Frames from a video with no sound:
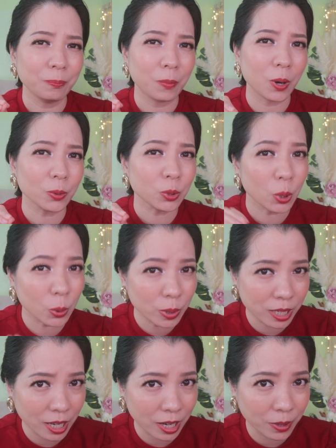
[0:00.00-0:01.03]
more
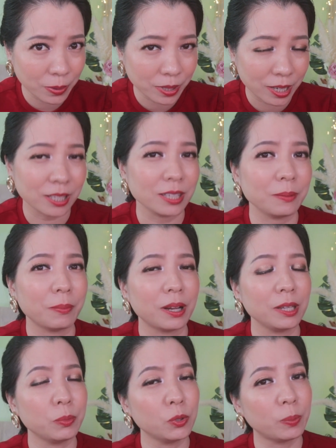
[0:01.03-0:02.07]
toned down than the
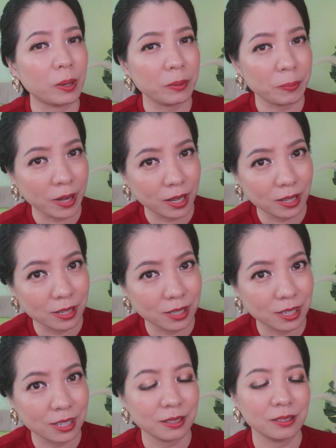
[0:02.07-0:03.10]
Malibu Barbie
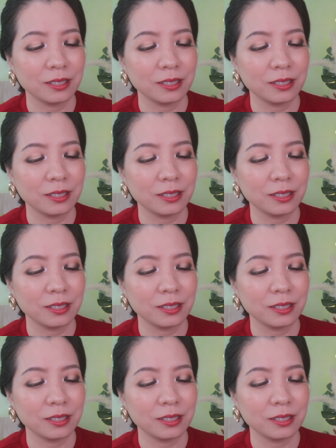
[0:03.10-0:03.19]
palette.